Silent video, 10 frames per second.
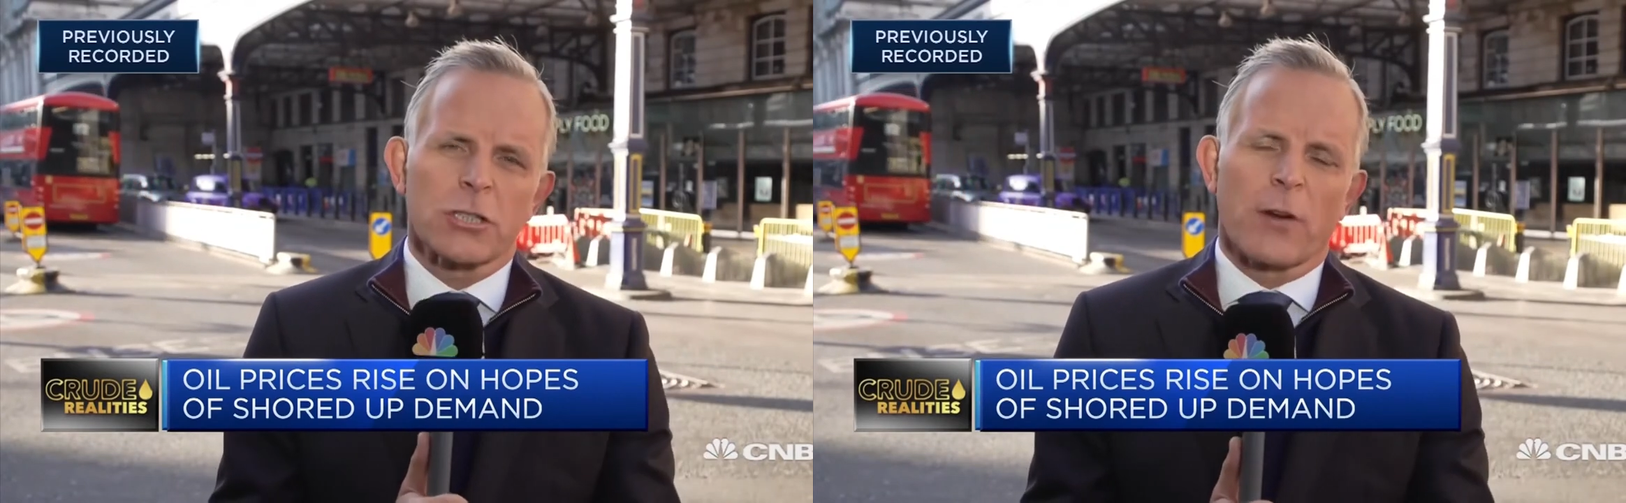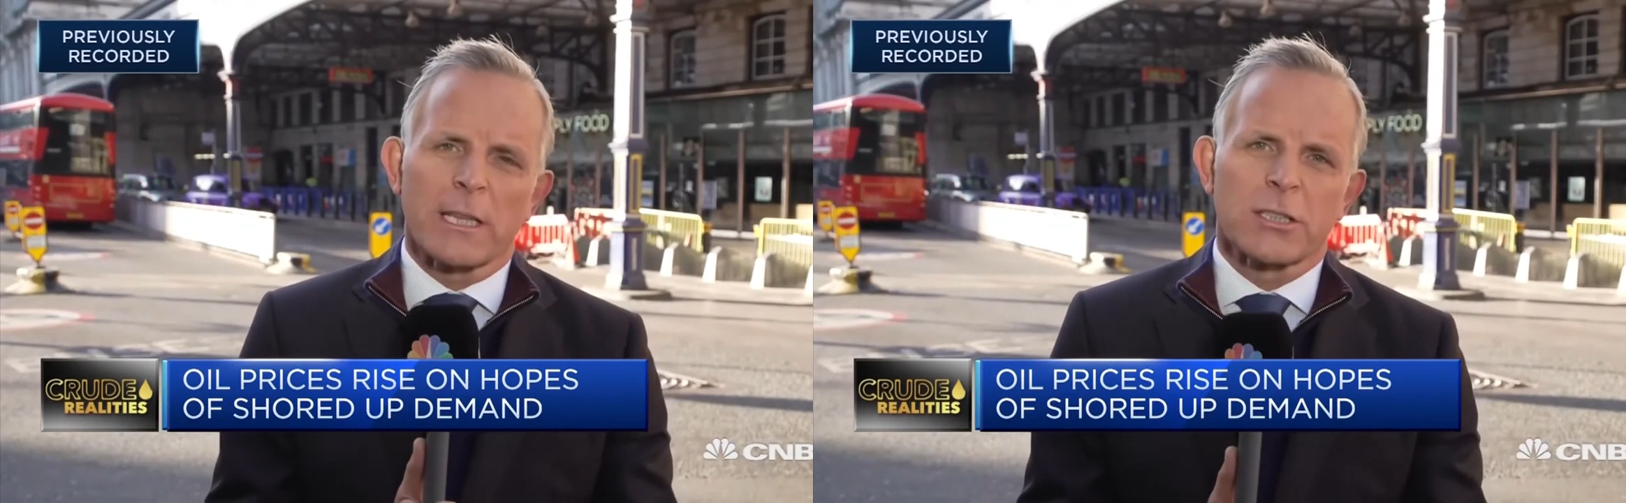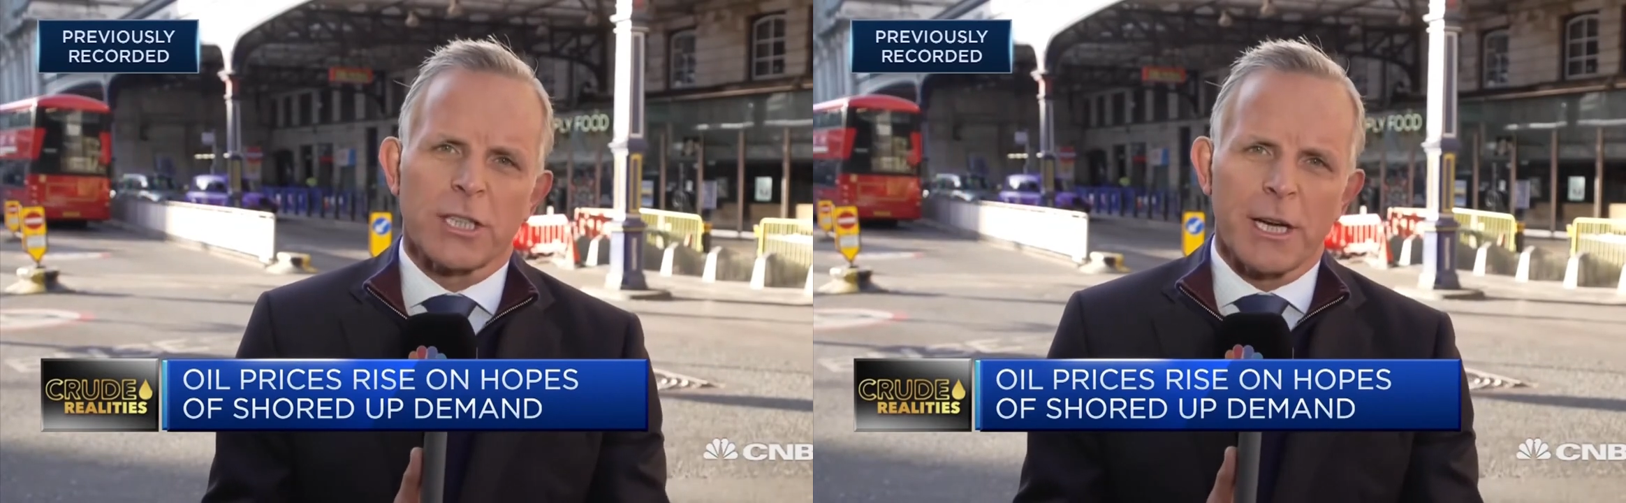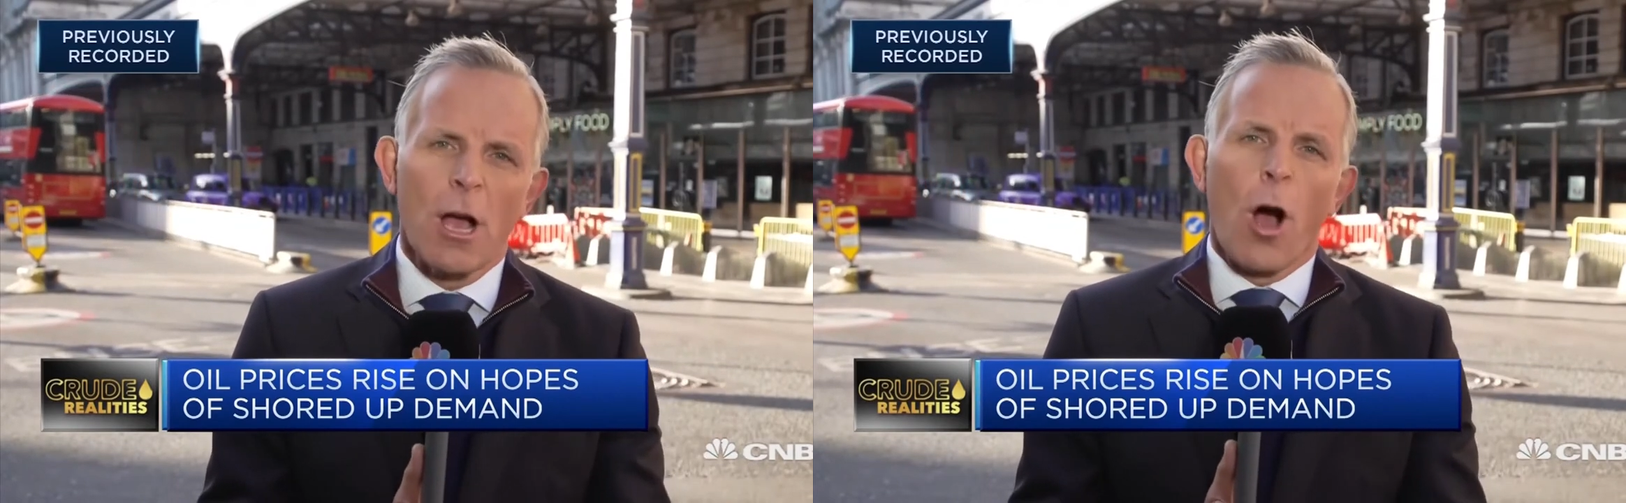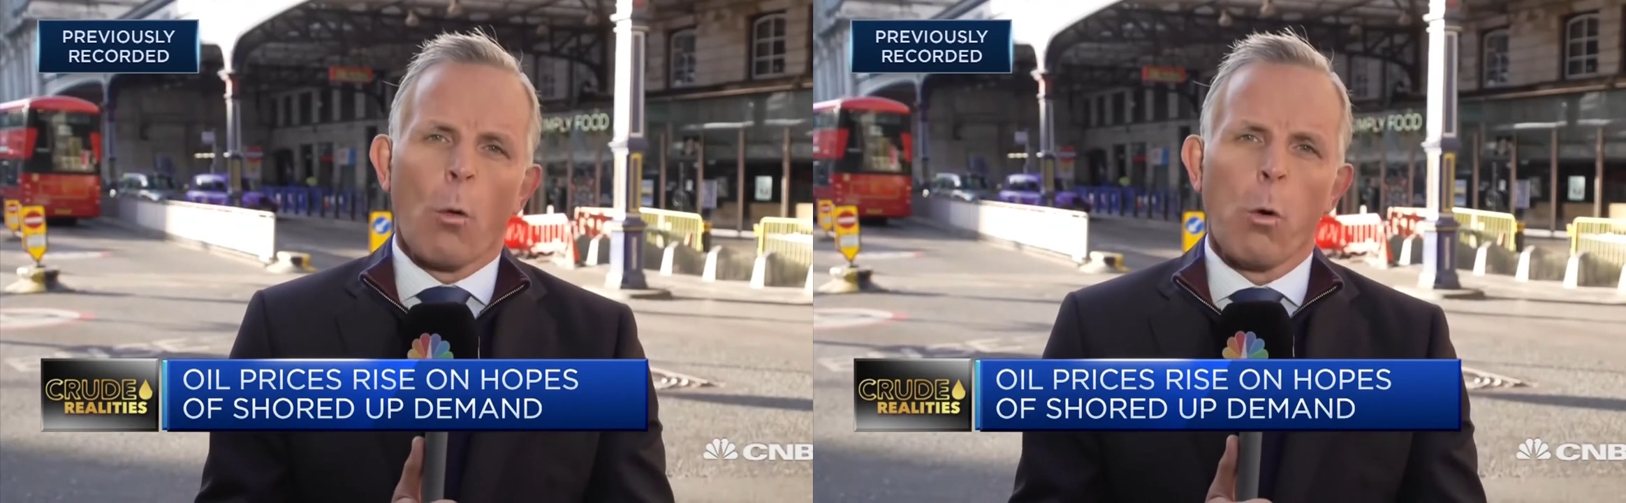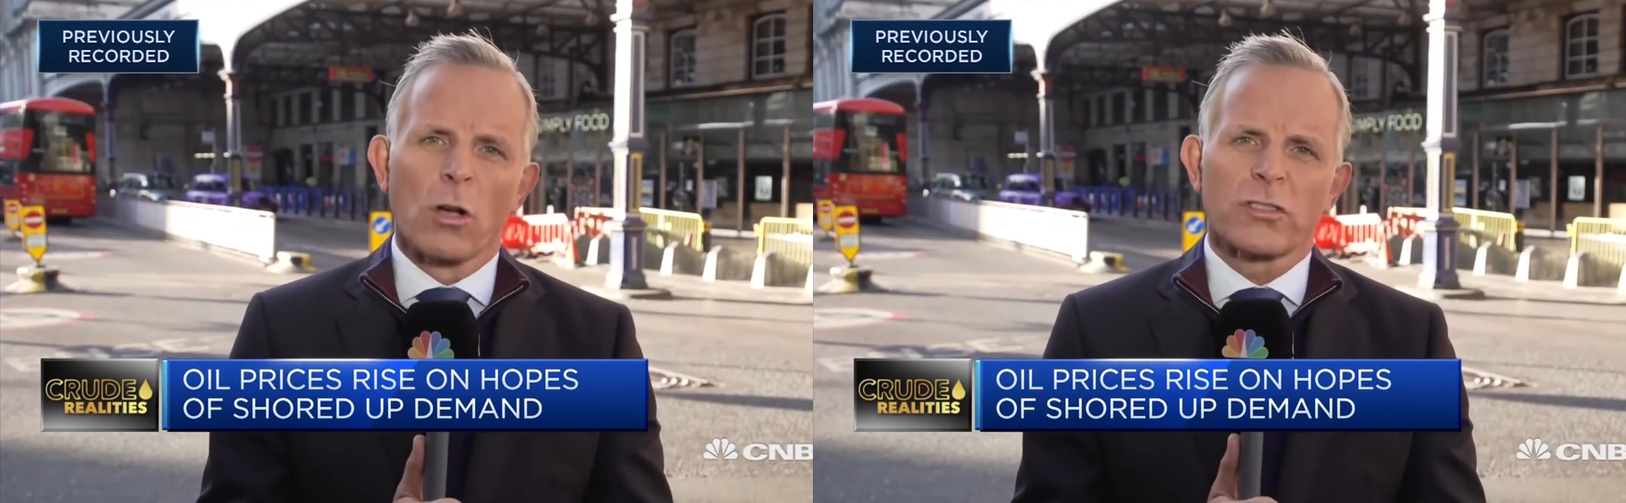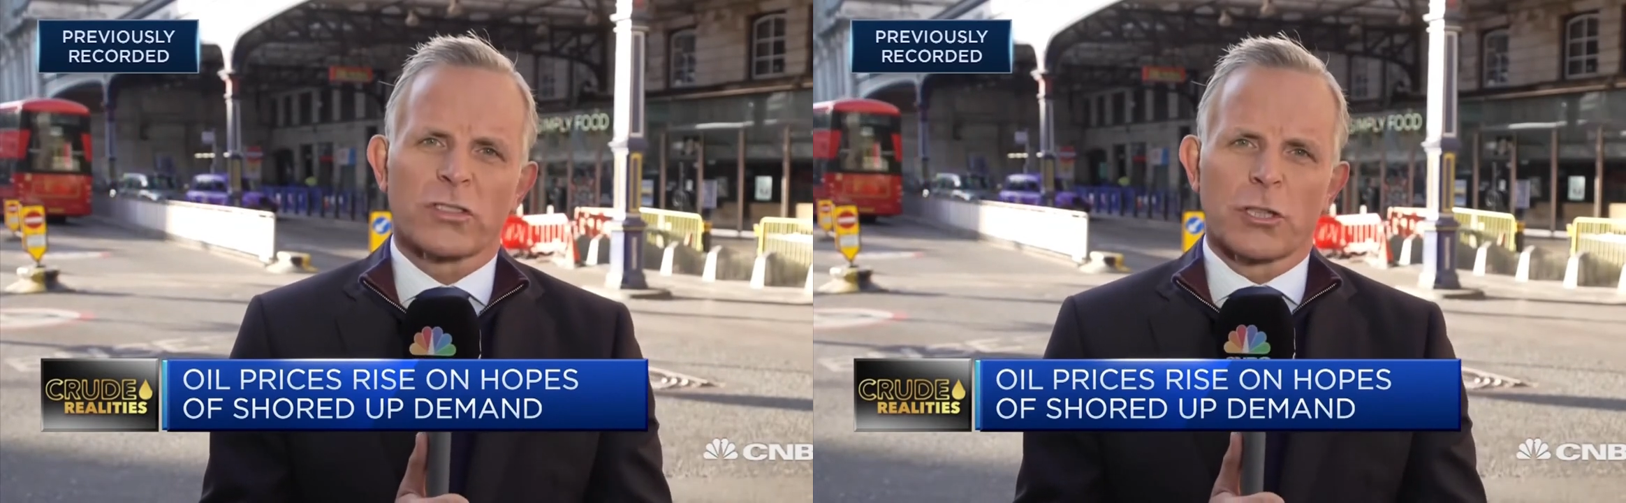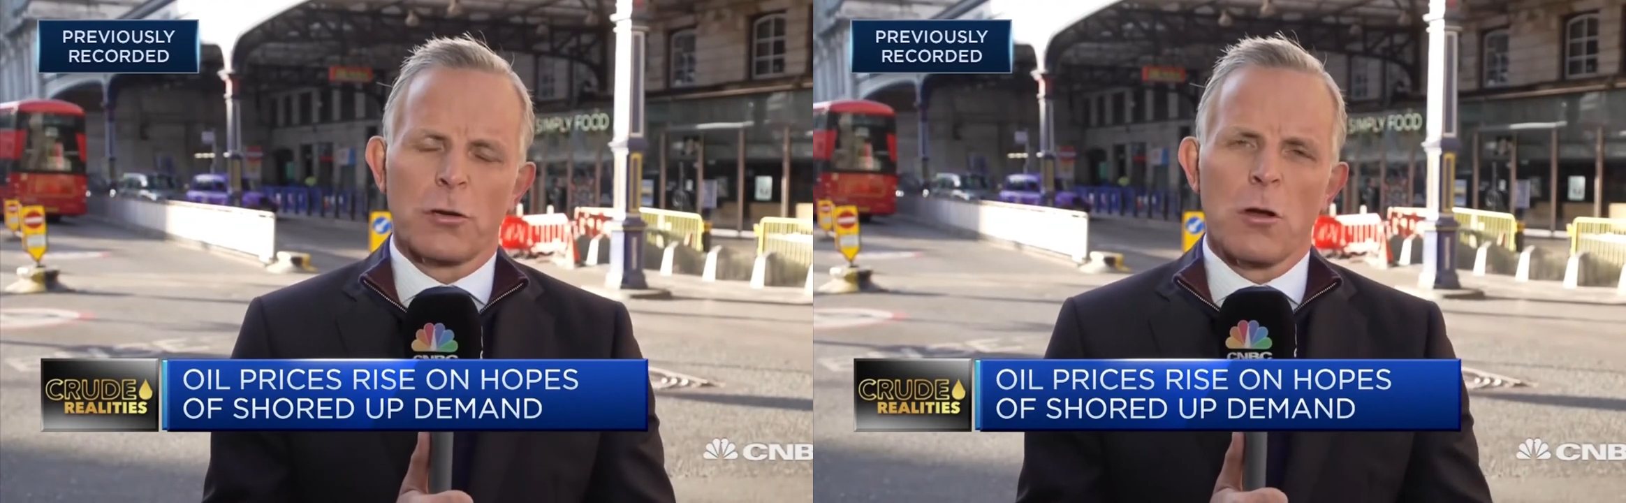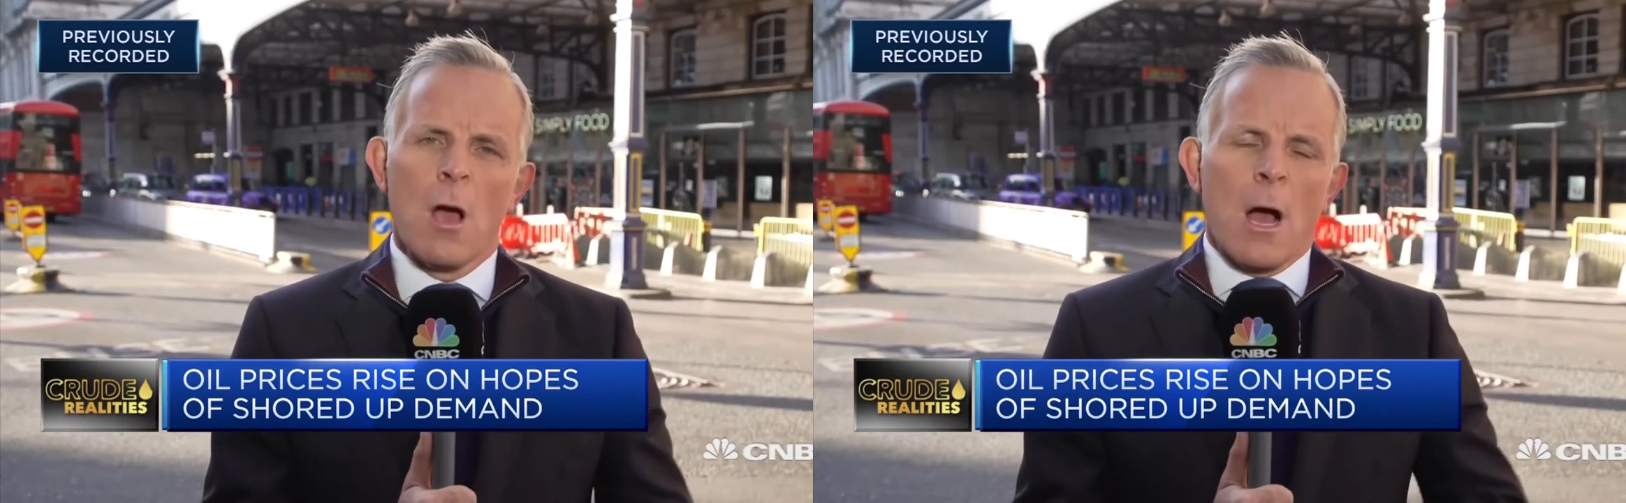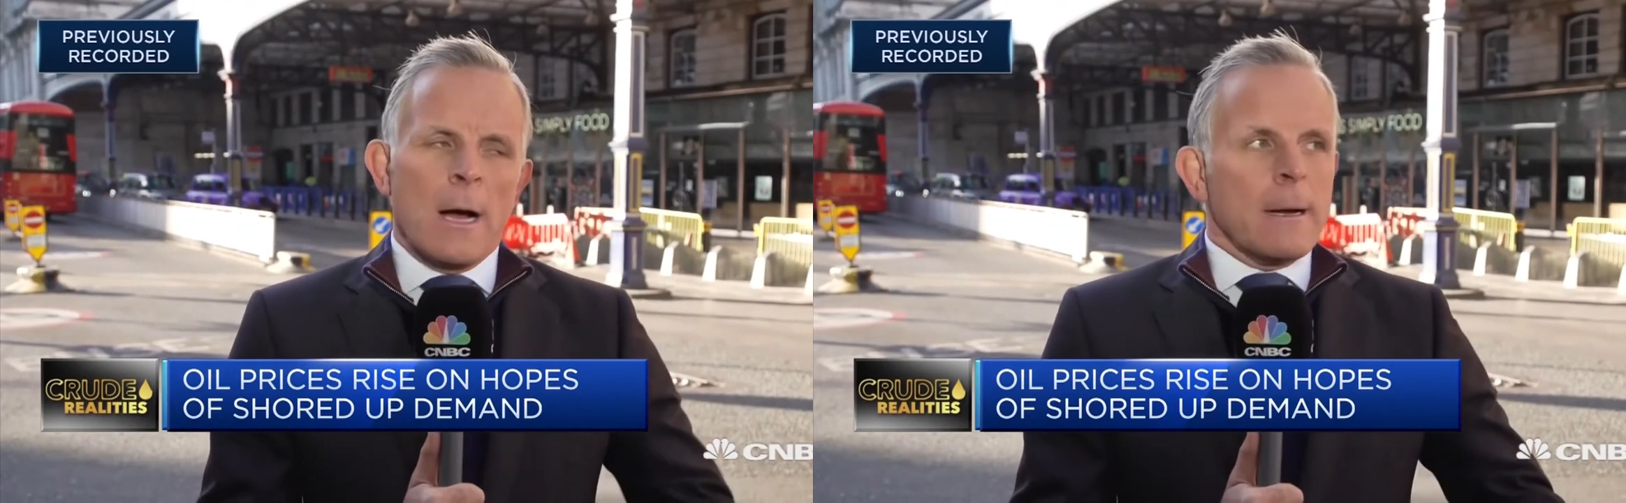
strategy was to